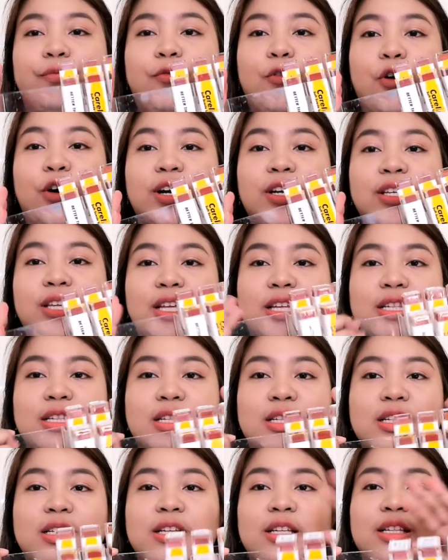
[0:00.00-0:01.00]
for
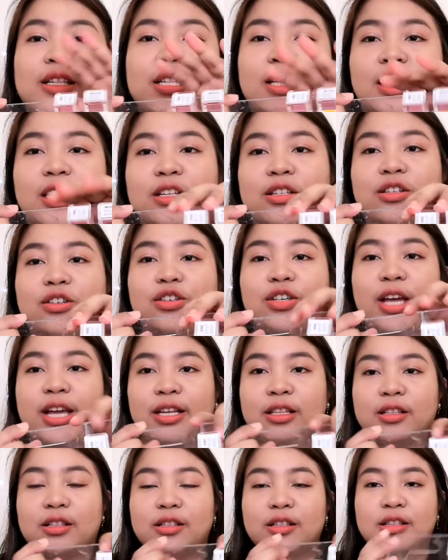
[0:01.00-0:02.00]
these 6
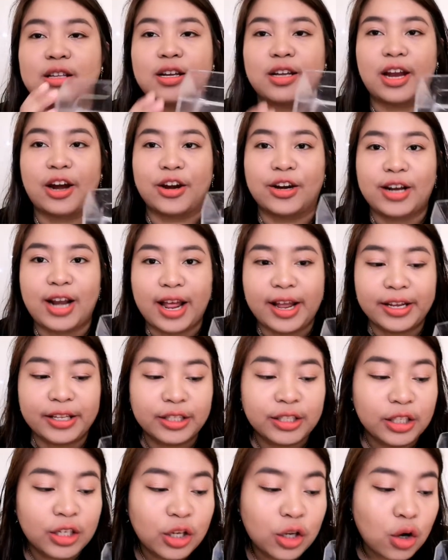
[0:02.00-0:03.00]
shades ng
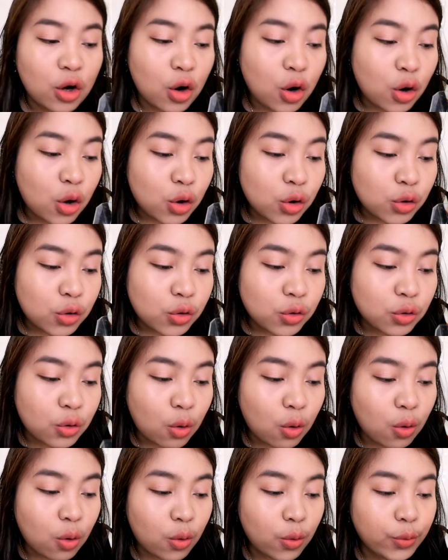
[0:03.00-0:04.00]
Careline.
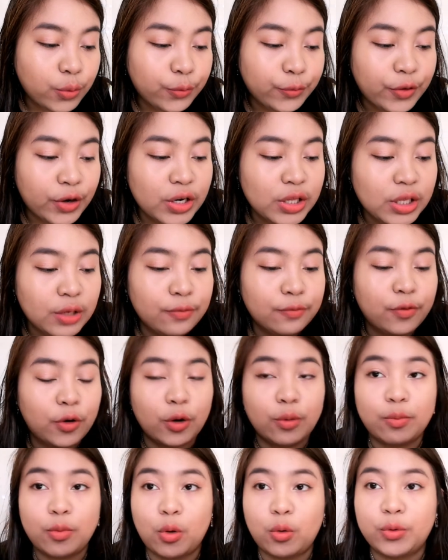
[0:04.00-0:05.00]
So, first and
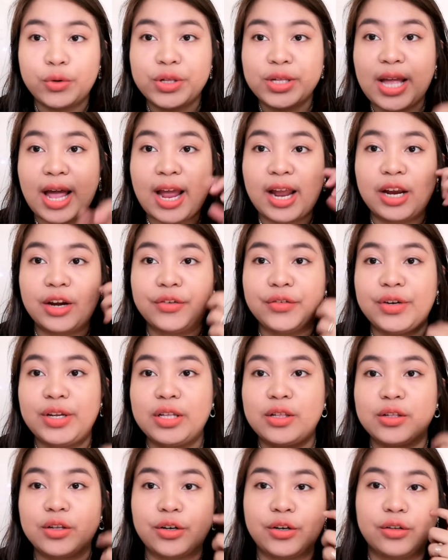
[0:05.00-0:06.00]
foremost, I
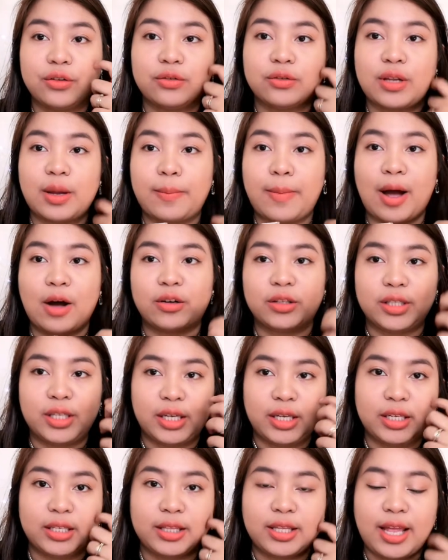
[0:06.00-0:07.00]
researched about
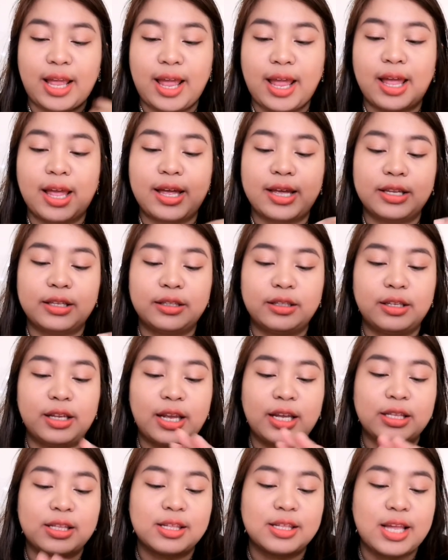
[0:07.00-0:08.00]
it and
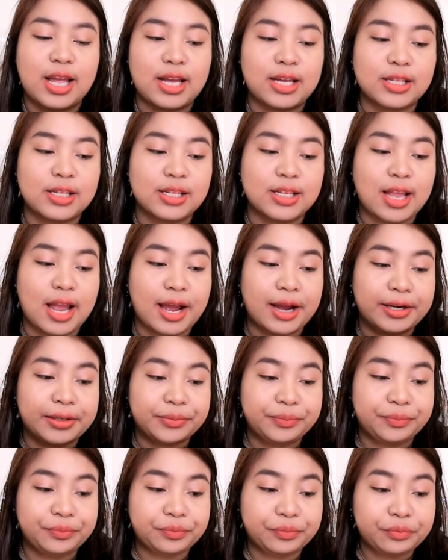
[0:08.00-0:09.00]
it says
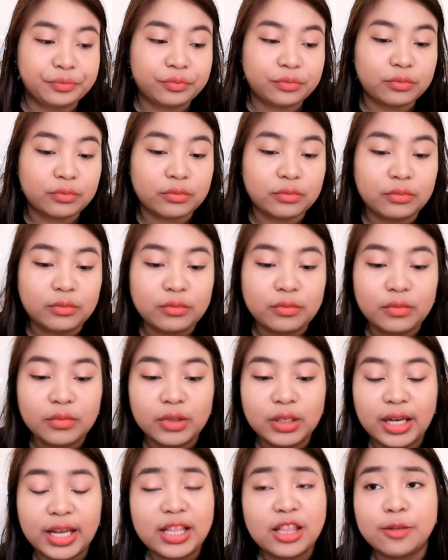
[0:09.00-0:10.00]
na
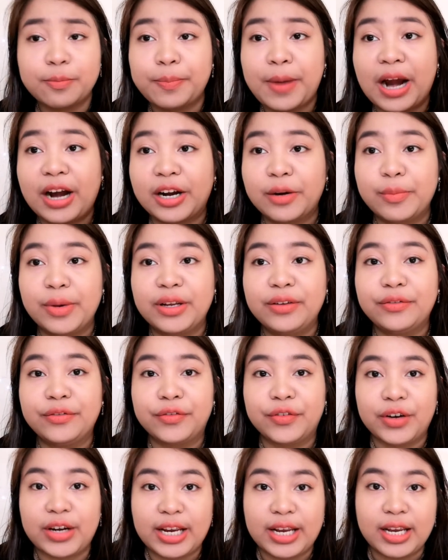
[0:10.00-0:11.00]
it's
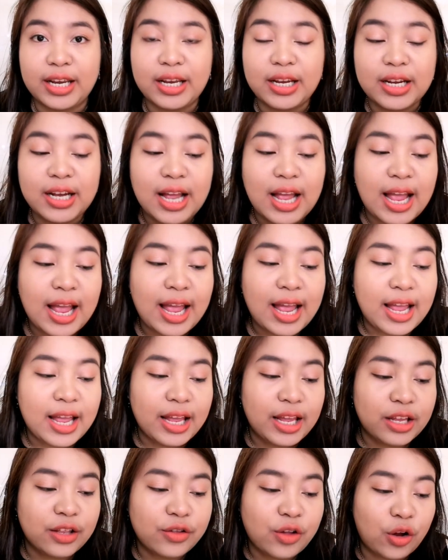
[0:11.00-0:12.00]
paraben-free,
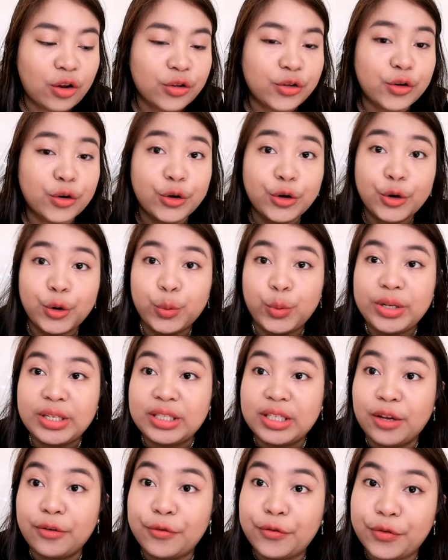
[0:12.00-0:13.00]
it's also
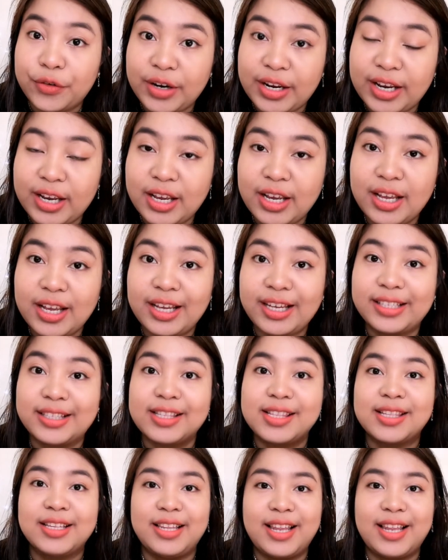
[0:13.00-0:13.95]
cruelty-free, it's